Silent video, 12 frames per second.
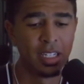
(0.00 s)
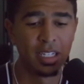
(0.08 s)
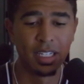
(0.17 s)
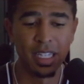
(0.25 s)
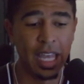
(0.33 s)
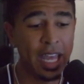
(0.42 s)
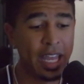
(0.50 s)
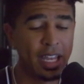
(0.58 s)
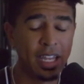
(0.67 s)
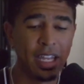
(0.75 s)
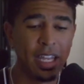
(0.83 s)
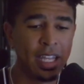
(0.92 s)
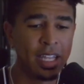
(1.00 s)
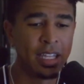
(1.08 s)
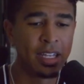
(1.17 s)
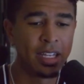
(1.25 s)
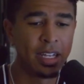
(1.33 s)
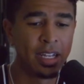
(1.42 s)
yeah,
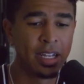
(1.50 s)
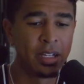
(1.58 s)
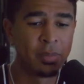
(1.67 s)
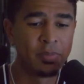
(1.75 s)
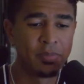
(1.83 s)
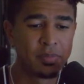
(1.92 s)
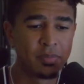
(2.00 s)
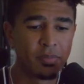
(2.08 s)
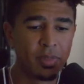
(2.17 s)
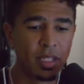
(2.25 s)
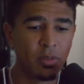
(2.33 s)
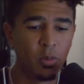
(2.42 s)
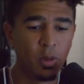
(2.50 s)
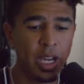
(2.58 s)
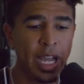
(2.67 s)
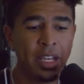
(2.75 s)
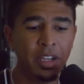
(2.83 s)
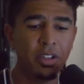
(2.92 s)
and um, what
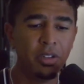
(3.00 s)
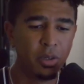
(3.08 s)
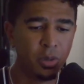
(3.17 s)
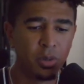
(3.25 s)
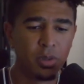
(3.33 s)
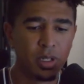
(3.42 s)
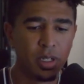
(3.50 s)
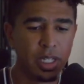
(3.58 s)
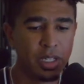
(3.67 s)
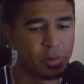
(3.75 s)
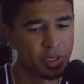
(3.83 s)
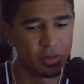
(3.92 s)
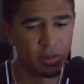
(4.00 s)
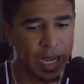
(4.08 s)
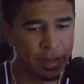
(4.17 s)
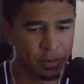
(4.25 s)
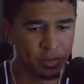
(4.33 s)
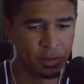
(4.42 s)
I knew it was
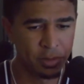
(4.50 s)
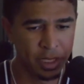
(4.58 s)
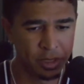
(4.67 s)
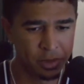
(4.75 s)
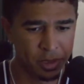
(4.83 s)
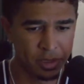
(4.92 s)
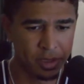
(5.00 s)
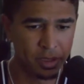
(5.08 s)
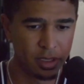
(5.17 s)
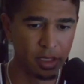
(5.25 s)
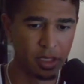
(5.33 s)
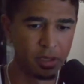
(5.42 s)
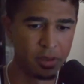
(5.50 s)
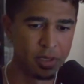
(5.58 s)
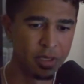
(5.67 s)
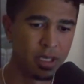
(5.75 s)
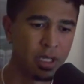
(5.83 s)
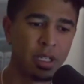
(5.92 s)
raps for me was there
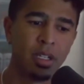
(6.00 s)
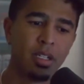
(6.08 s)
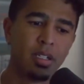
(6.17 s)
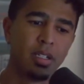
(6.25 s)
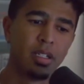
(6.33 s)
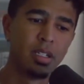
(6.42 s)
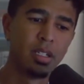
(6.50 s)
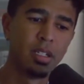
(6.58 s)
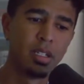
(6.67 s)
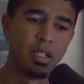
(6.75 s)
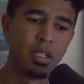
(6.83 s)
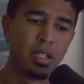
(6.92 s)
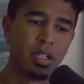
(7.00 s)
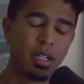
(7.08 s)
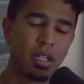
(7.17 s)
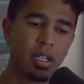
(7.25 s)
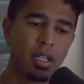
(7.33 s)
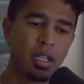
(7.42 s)
was a
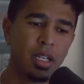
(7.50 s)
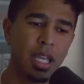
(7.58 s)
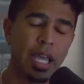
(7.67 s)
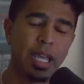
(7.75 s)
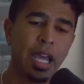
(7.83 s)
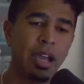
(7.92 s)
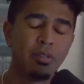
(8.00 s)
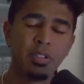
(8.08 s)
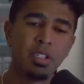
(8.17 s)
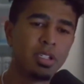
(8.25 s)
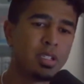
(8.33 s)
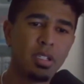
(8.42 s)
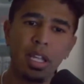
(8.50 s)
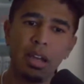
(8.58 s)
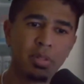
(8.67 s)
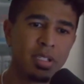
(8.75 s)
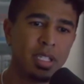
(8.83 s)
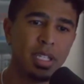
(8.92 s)
like I was just I
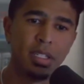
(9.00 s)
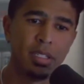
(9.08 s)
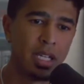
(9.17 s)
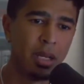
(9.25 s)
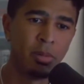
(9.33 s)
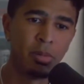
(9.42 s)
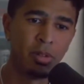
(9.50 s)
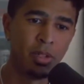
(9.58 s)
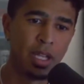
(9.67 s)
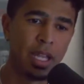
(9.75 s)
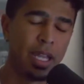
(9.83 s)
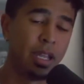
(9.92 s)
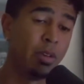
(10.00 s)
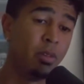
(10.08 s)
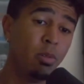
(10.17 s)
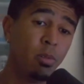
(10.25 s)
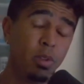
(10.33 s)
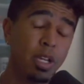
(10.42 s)
was seeing double, and
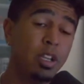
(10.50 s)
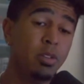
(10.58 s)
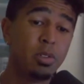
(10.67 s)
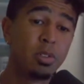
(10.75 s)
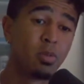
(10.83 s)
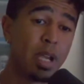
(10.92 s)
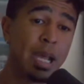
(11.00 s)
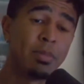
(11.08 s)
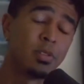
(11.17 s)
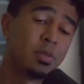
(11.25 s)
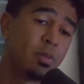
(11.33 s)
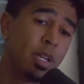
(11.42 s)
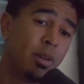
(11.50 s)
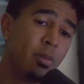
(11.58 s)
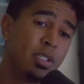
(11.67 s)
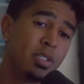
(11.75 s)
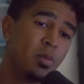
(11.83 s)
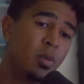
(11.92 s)
when I knew it was raps was when I
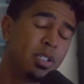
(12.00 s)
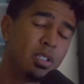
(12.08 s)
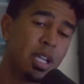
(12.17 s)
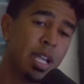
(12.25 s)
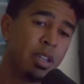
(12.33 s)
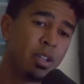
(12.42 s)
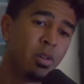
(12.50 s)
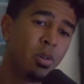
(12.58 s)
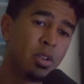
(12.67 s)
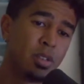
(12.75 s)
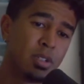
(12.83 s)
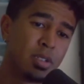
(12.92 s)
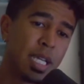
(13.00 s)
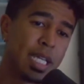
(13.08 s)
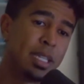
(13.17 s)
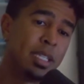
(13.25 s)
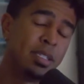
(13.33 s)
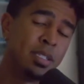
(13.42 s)
went to one side of the court. There's like
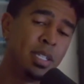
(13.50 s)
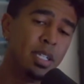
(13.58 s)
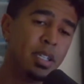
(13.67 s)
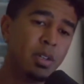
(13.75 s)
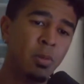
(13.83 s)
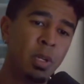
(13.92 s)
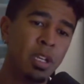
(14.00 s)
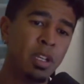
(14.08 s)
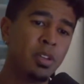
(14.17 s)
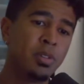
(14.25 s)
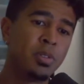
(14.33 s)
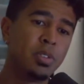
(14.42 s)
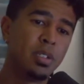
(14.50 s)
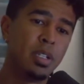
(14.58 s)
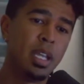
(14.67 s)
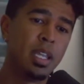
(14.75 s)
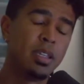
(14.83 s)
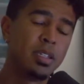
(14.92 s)
these ceiling windows,
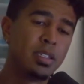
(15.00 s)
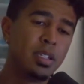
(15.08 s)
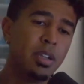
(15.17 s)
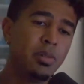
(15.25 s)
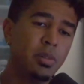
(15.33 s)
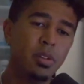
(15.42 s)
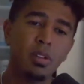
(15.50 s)
and the sun